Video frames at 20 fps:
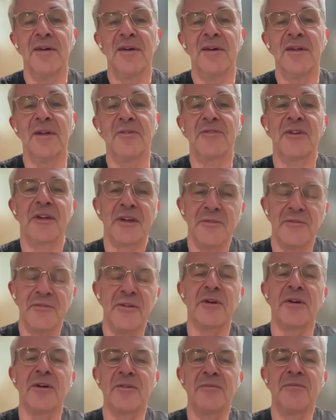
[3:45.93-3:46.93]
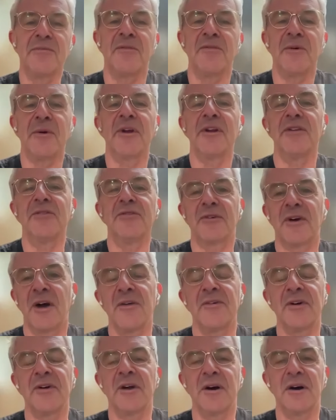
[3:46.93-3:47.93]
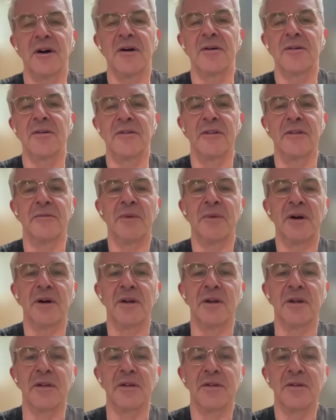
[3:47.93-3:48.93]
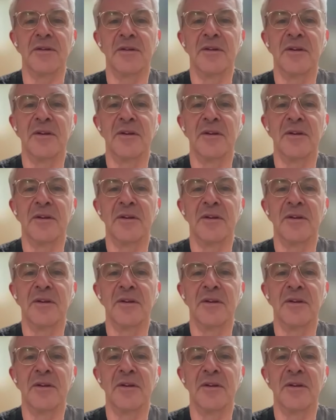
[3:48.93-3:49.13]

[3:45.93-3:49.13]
it's like if you're gonna drive a car to the market,